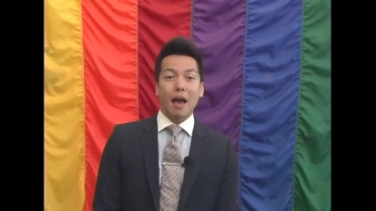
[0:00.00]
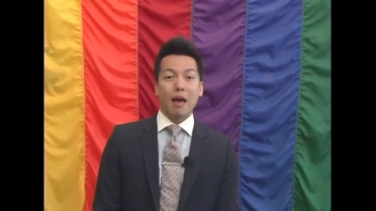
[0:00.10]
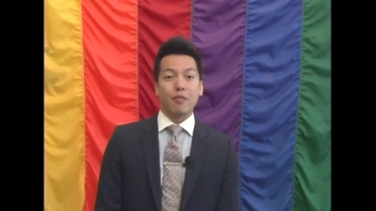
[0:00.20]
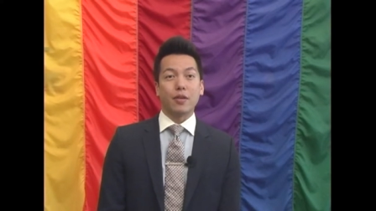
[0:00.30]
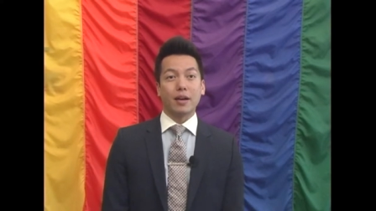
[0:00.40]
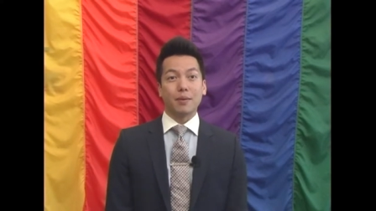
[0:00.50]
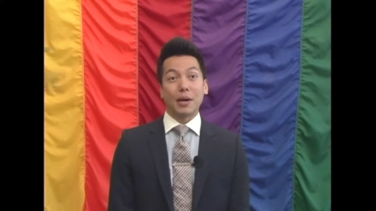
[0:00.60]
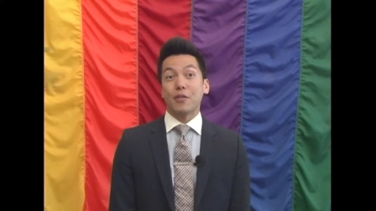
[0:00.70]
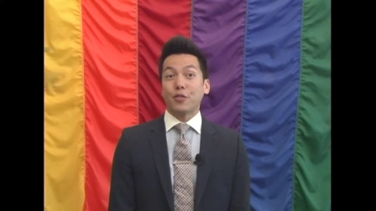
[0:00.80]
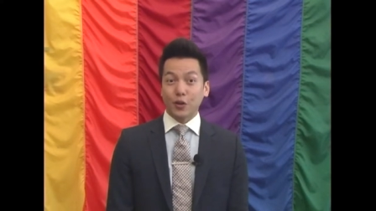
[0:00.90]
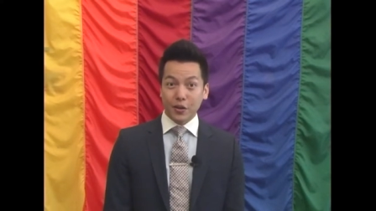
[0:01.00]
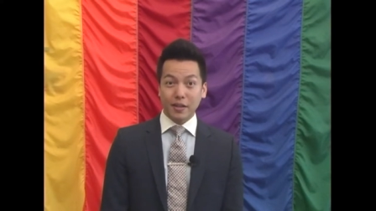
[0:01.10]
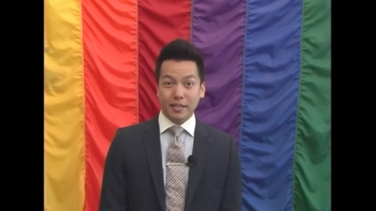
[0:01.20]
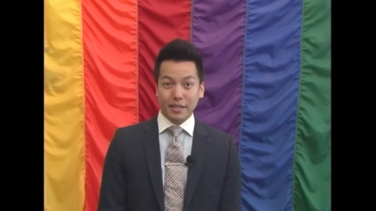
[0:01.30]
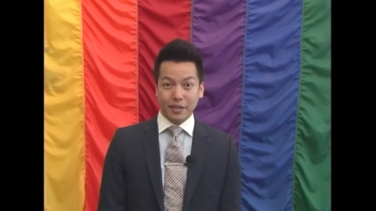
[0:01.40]
And then my
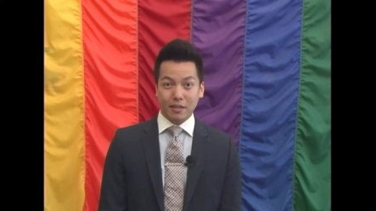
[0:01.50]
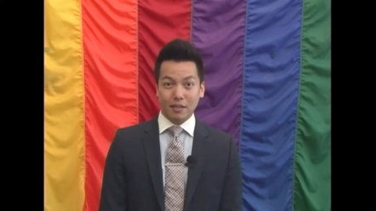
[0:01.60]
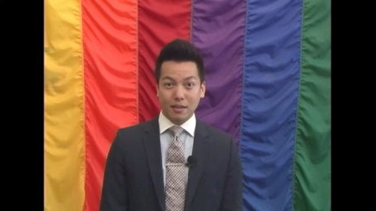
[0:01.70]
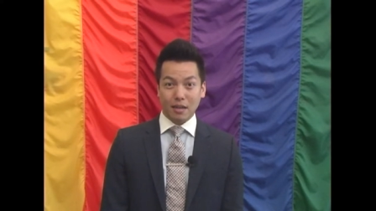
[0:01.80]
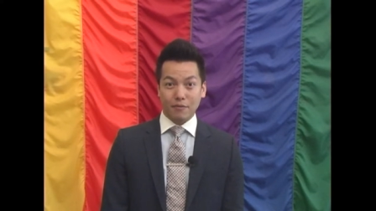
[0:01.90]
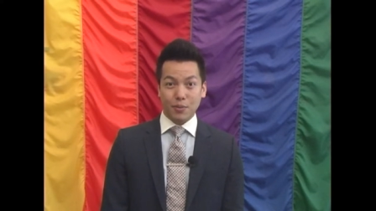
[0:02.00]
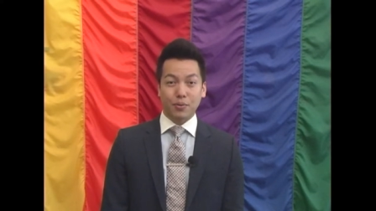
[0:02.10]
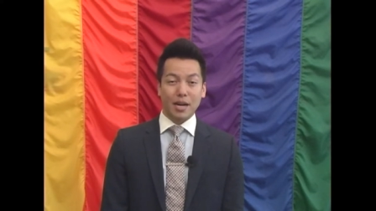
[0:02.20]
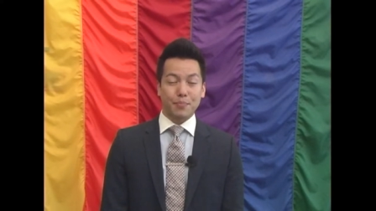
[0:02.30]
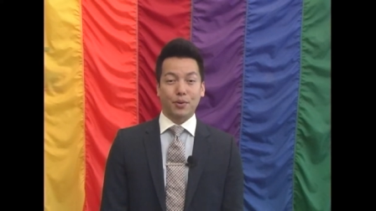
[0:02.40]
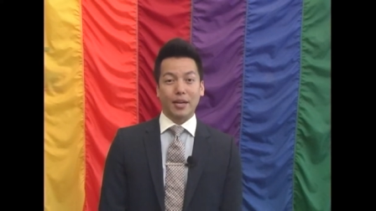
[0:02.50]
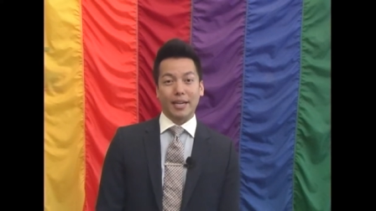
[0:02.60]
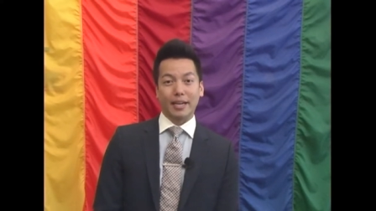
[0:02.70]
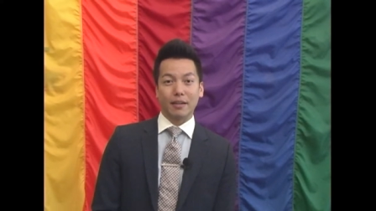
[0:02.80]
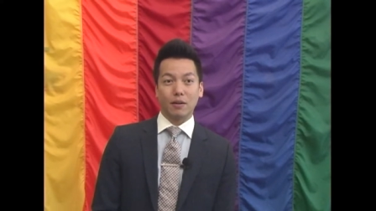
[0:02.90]
third year of the Pride
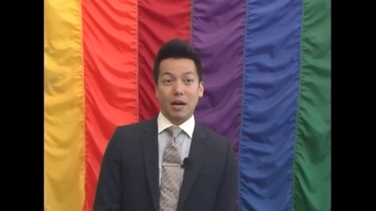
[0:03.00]
parade,